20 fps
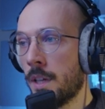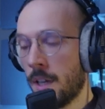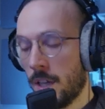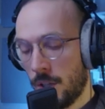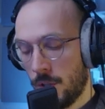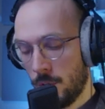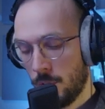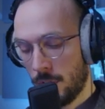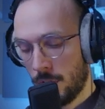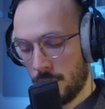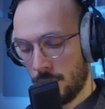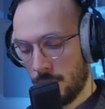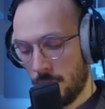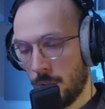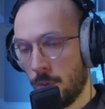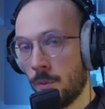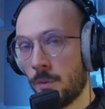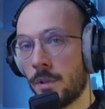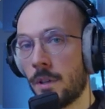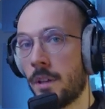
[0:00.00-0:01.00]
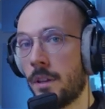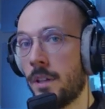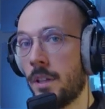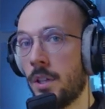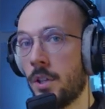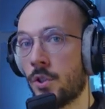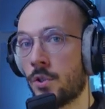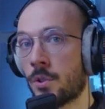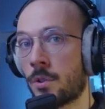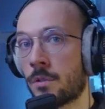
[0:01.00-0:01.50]
you can use the
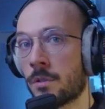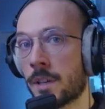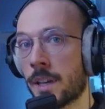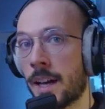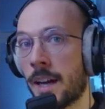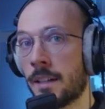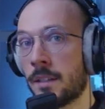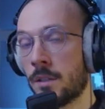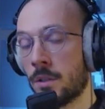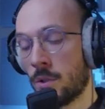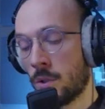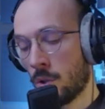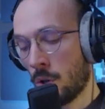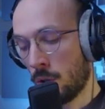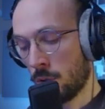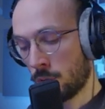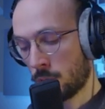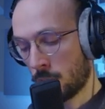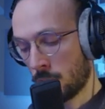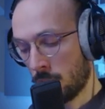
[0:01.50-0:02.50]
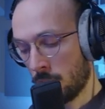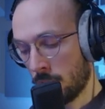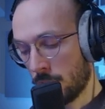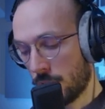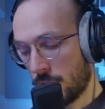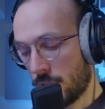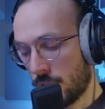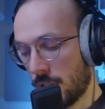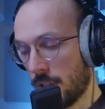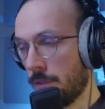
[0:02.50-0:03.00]
shortcut Ctrl
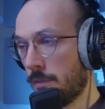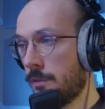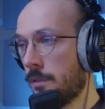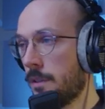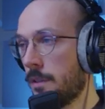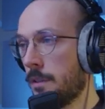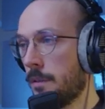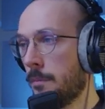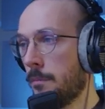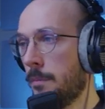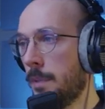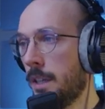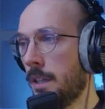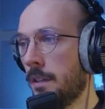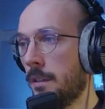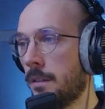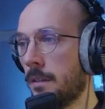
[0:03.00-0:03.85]
Shift B.